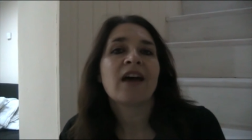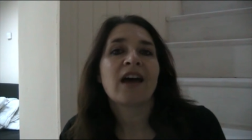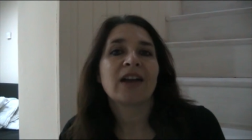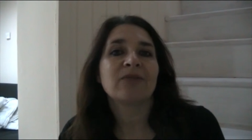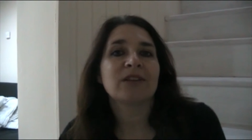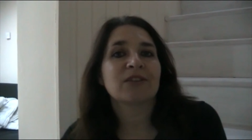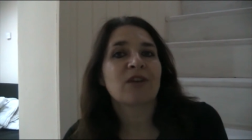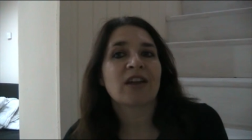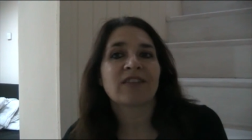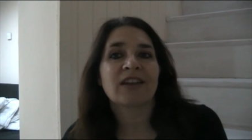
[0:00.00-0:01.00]
and a bit of
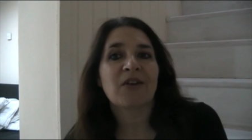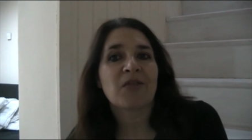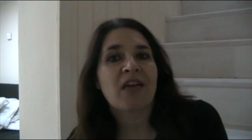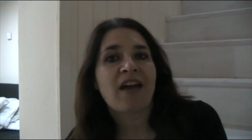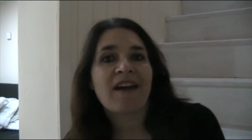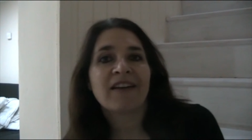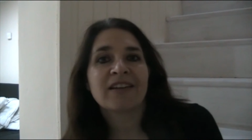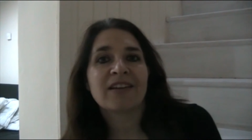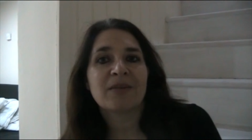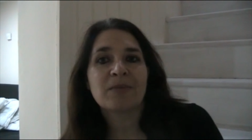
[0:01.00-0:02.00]
gravy on there
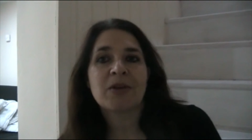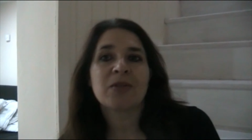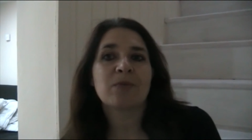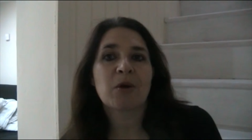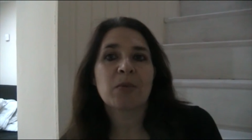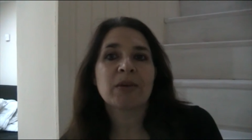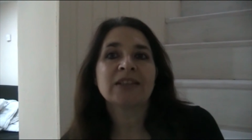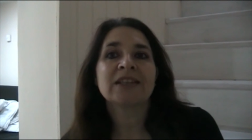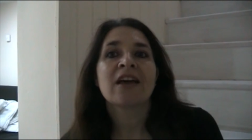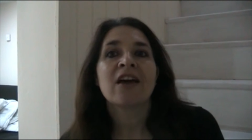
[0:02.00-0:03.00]
at the
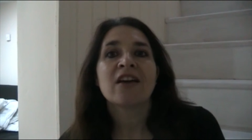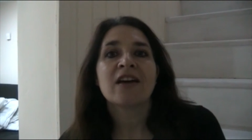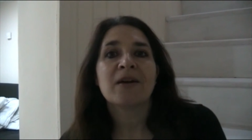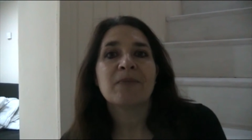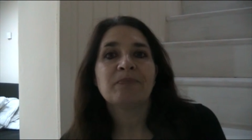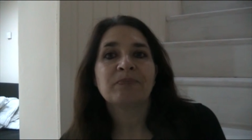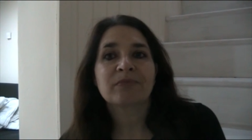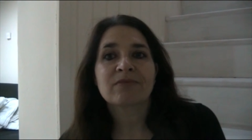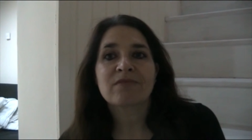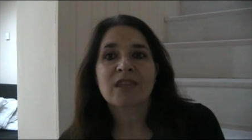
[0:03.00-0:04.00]
moment.
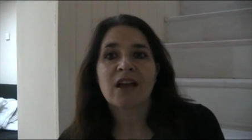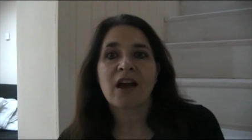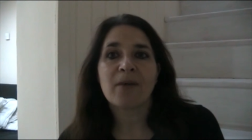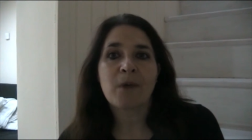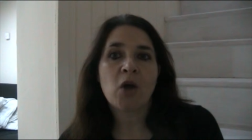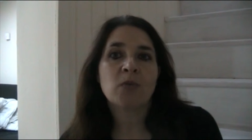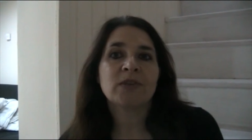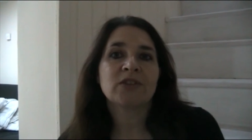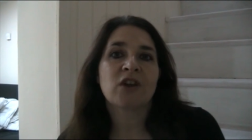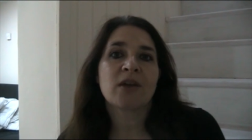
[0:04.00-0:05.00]
I'm
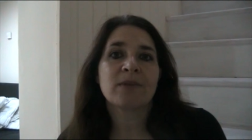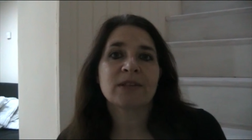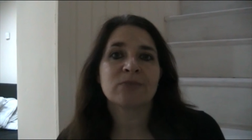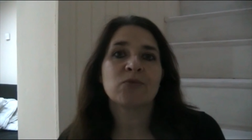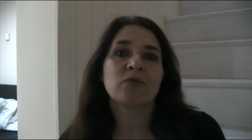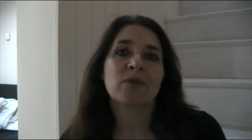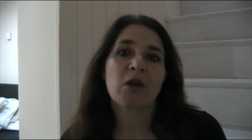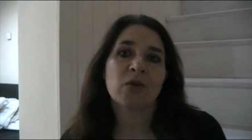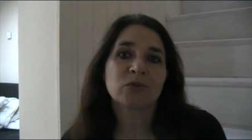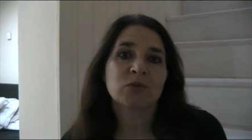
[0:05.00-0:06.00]
hoping to try and mix more of
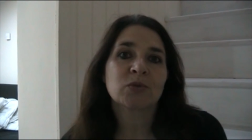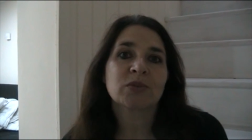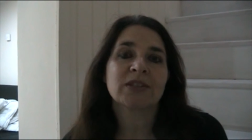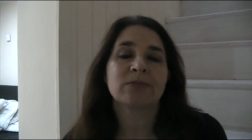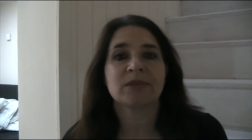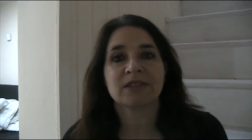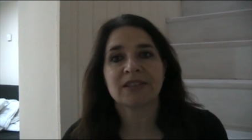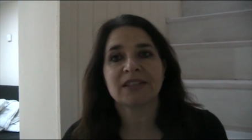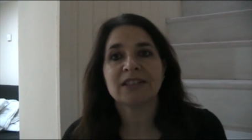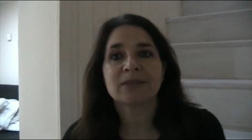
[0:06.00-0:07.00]
my own sauces because
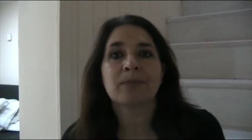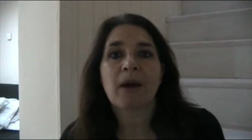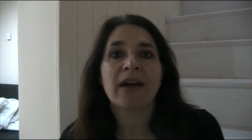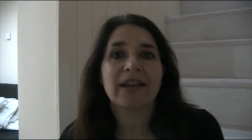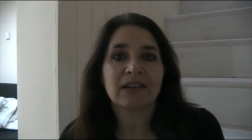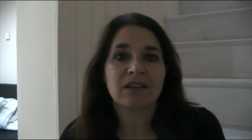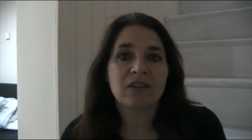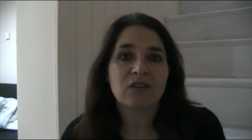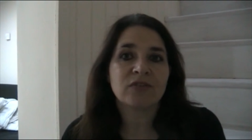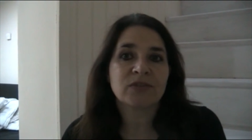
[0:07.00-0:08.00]
I seem to buy in a
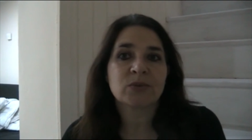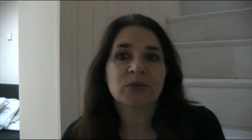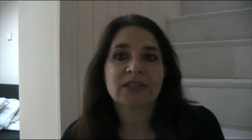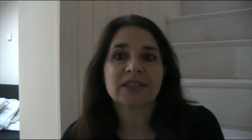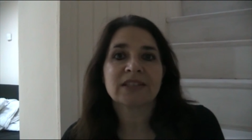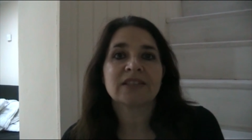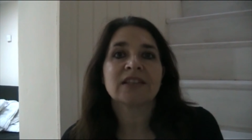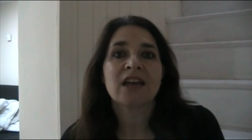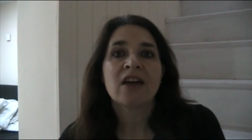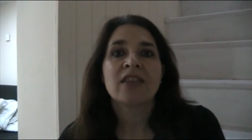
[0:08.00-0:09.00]
lot of sauces
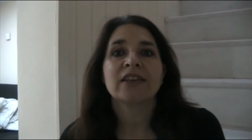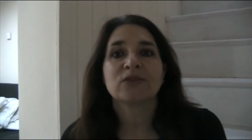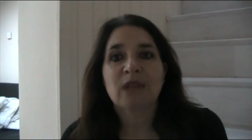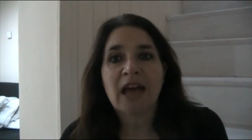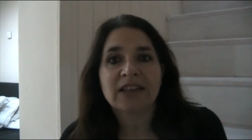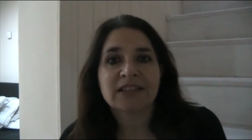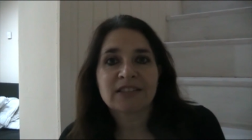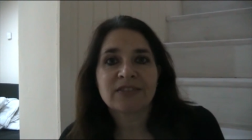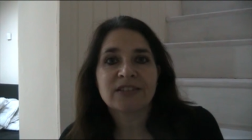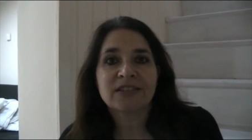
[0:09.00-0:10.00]
and there's all
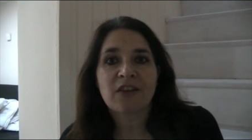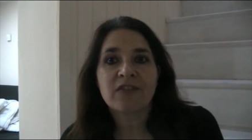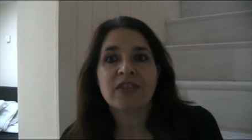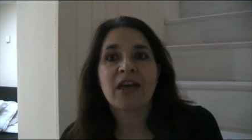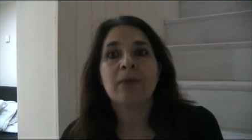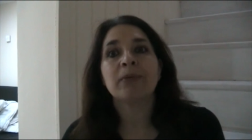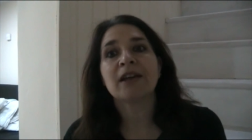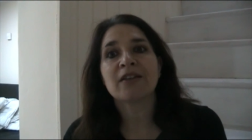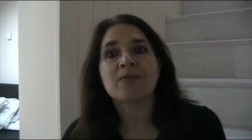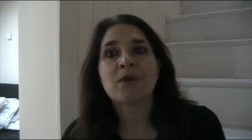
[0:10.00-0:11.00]
additives and stuff in there. But
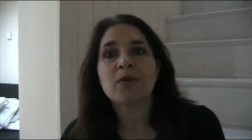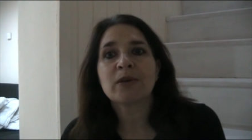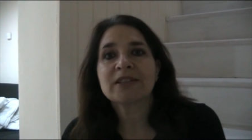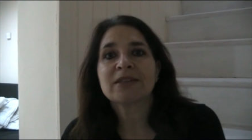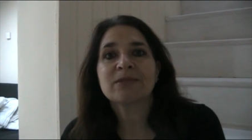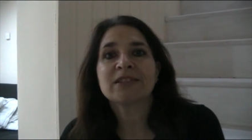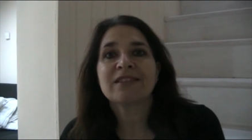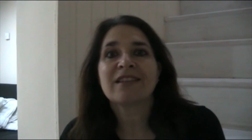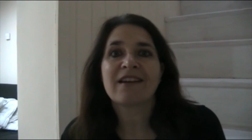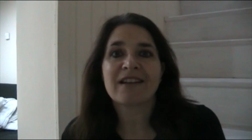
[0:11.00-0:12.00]
at the moment, because I'm
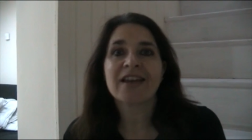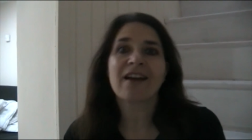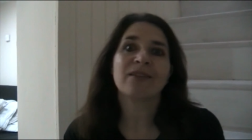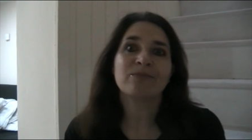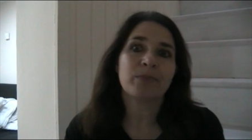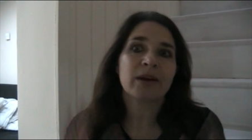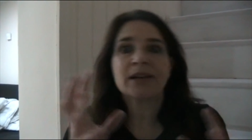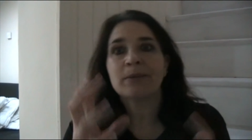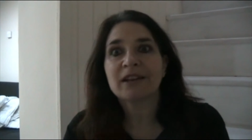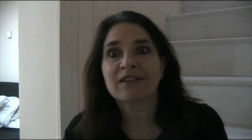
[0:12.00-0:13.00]
still learning, I'm
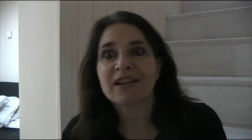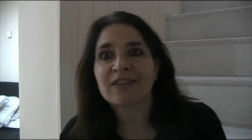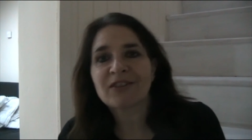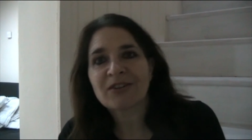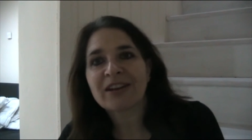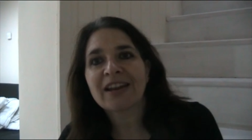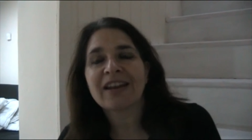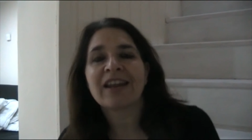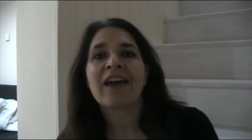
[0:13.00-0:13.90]
bunging a bit of gravy on it and